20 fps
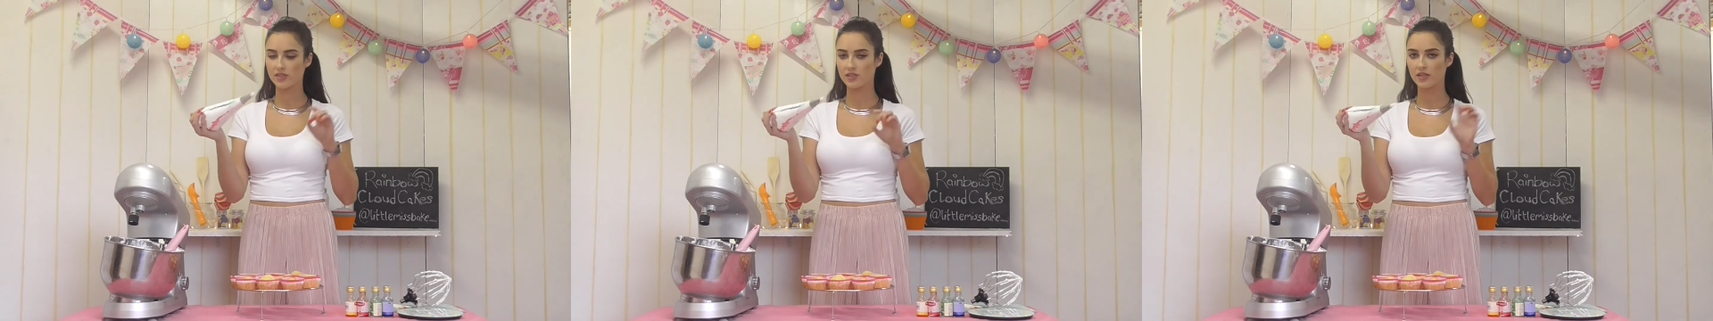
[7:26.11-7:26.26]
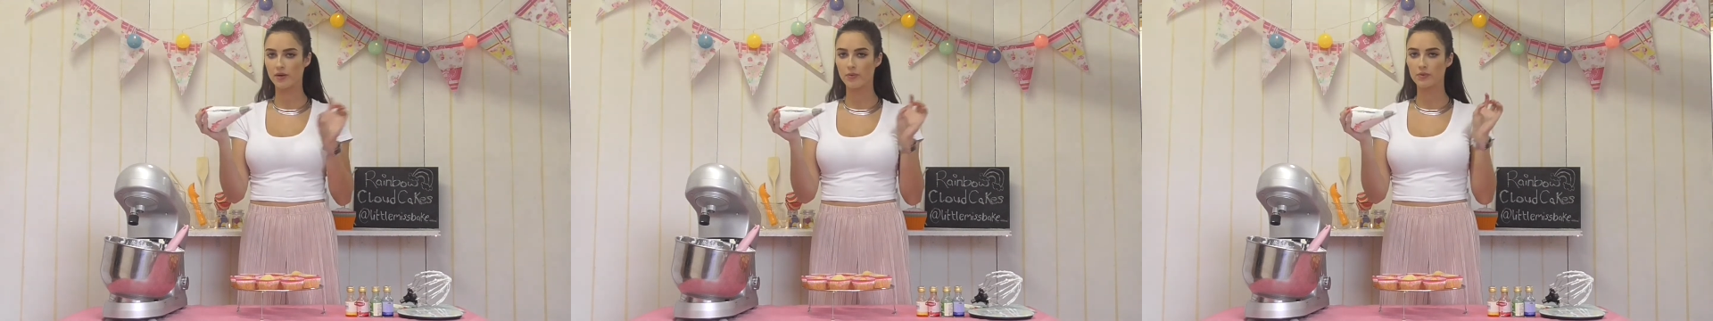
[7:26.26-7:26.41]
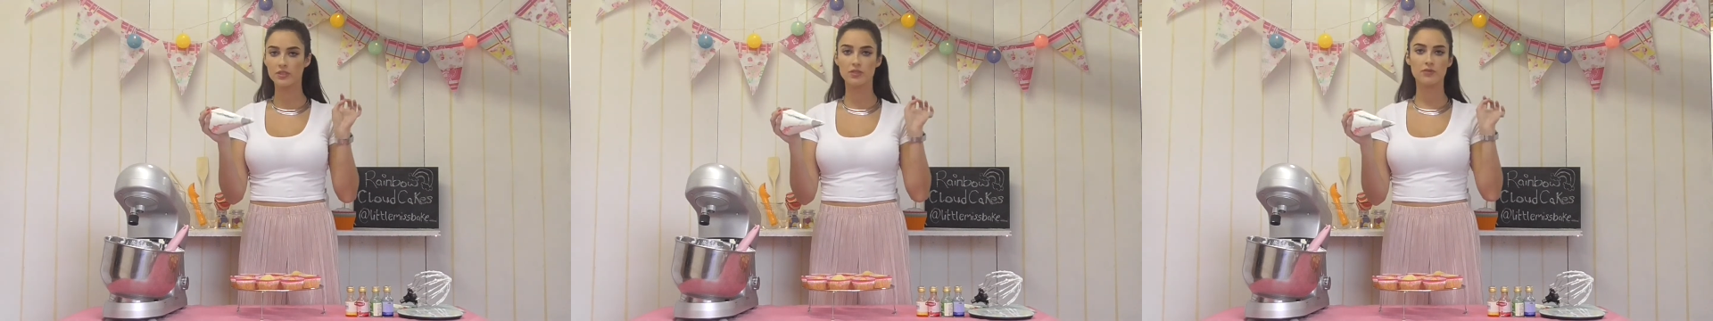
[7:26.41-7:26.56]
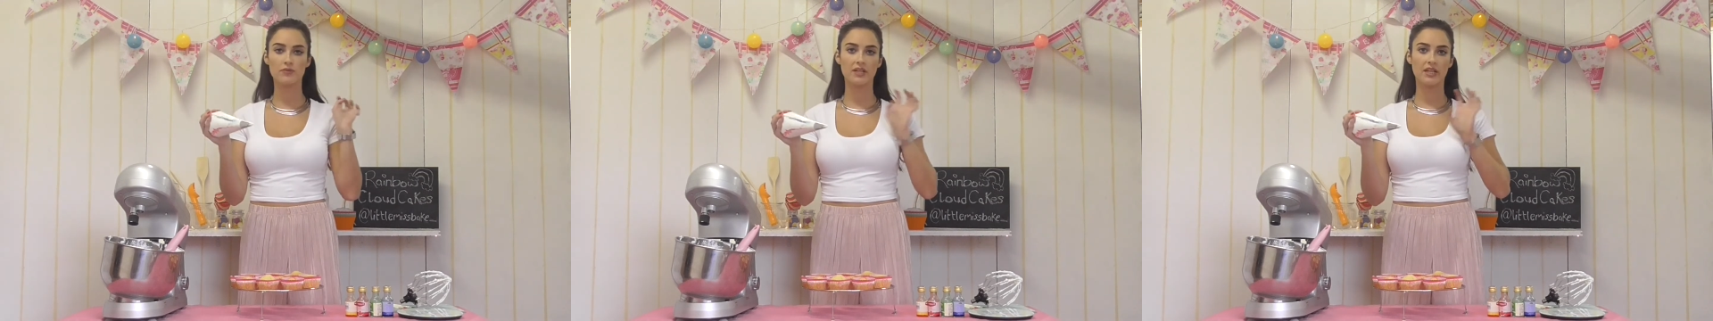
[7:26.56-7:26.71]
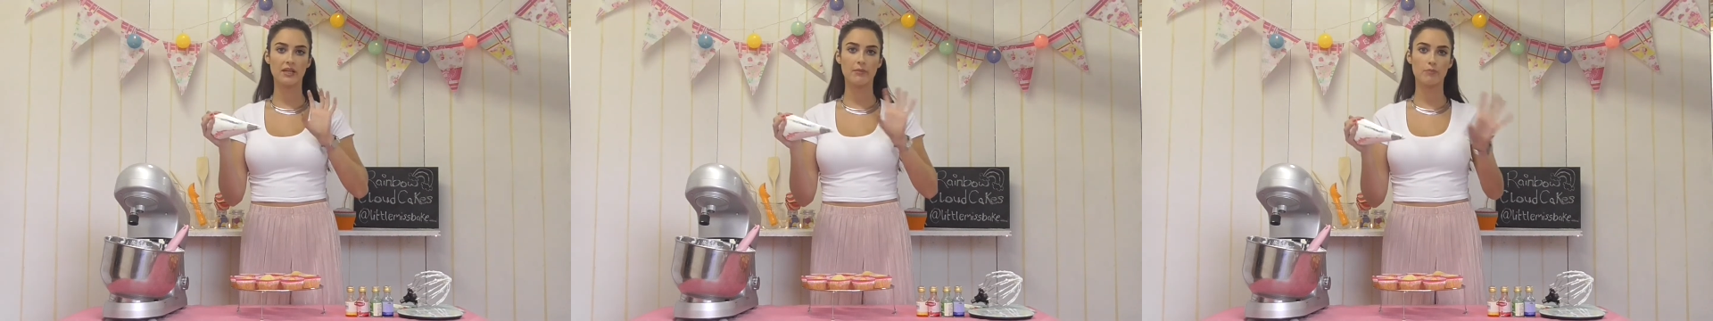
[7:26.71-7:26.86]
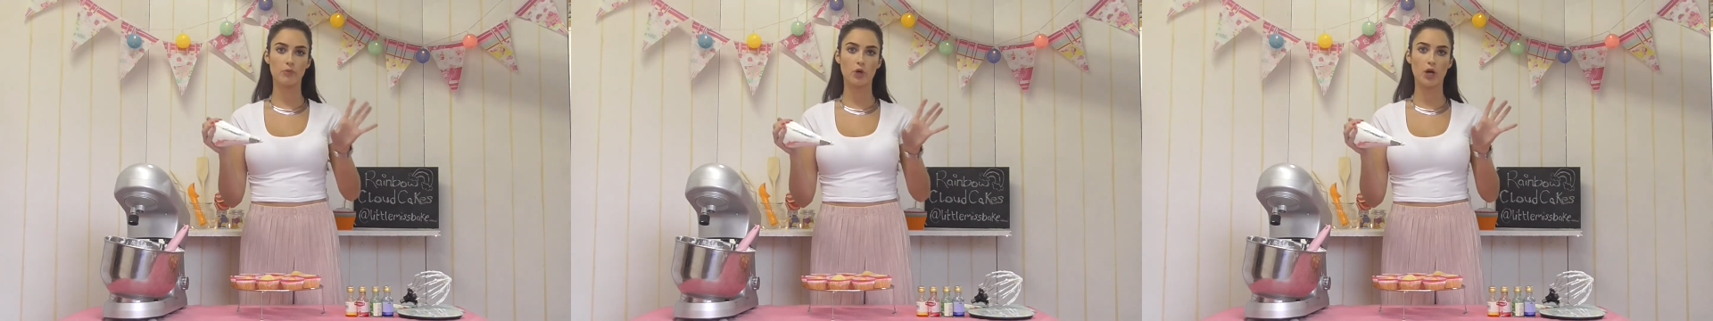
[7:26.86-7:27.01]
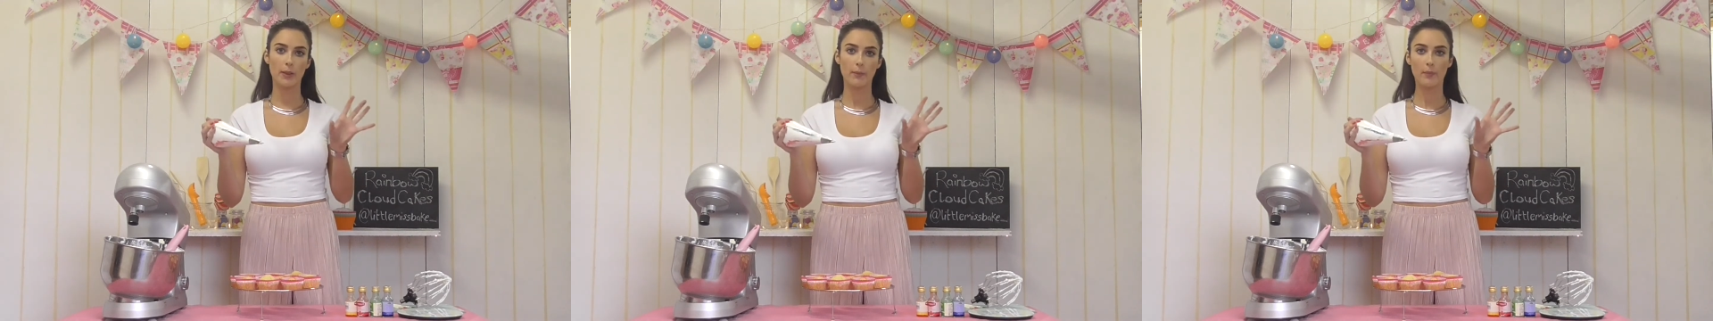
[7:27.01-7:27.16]
I don't want a really
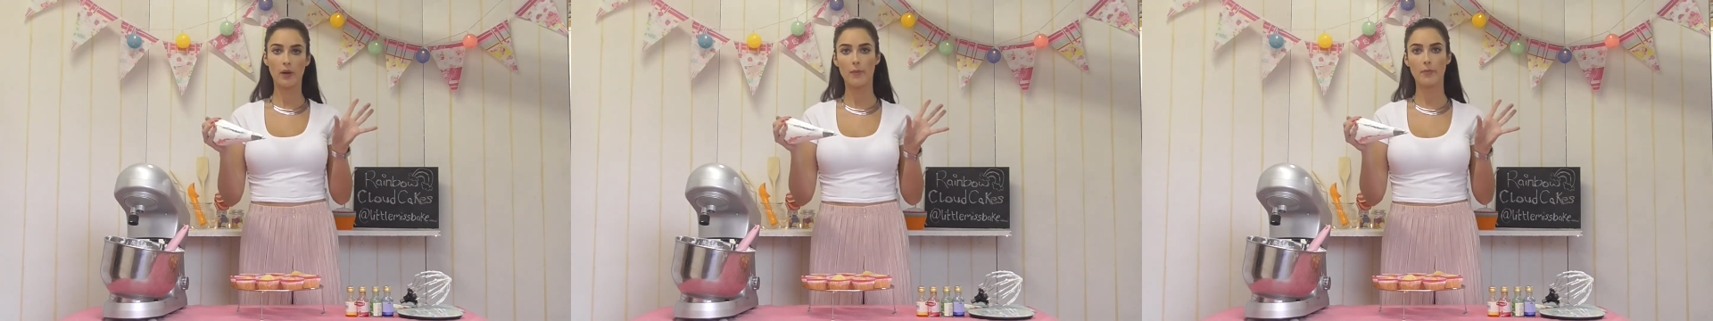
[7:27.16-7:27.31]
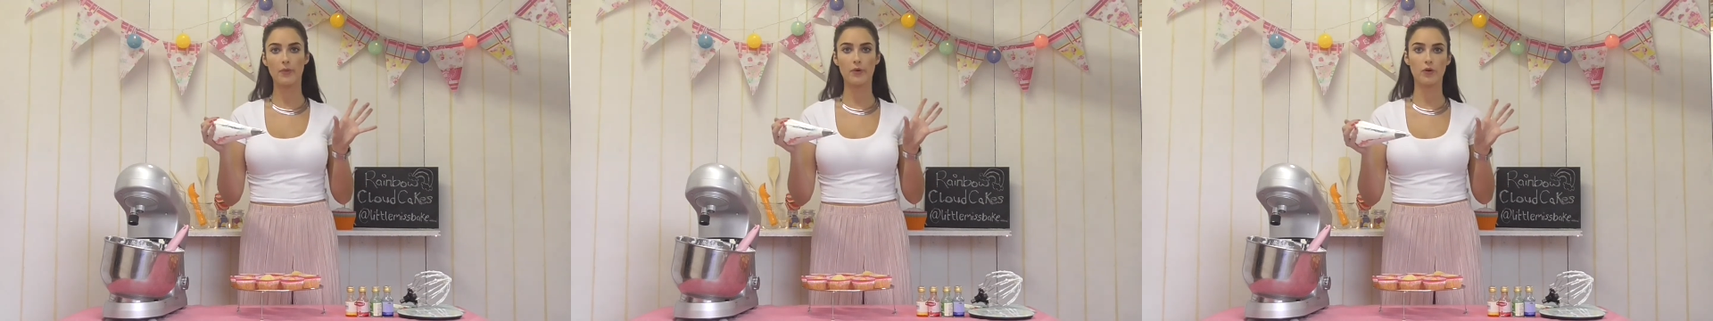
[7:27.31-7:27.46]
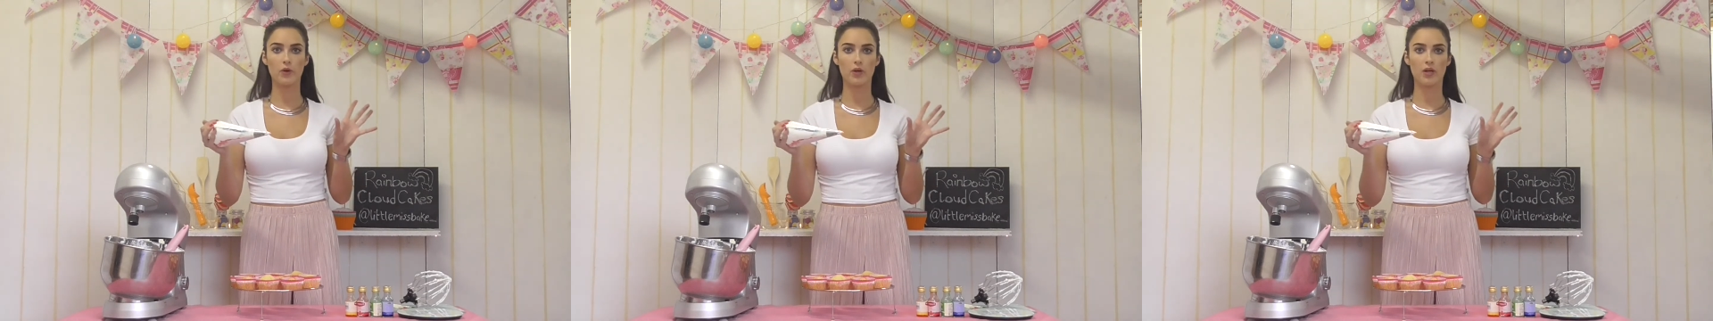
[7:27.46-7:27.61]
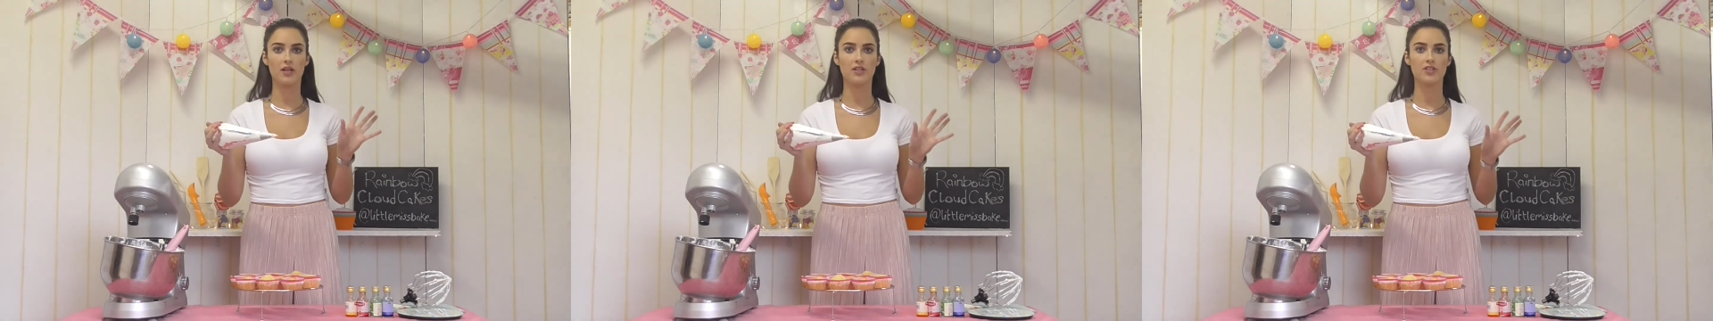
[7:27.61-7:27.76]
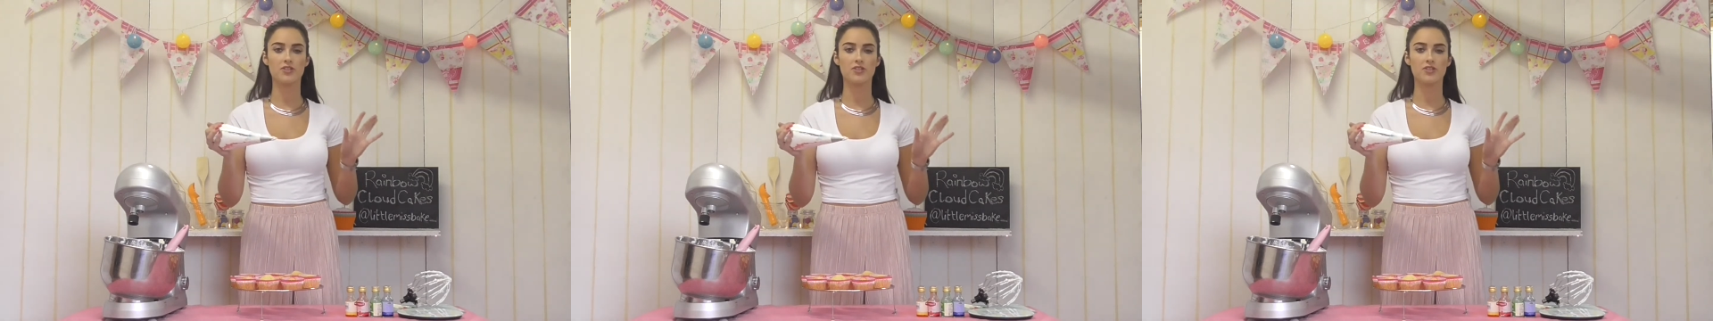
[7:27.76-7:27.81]
bright pop of colour,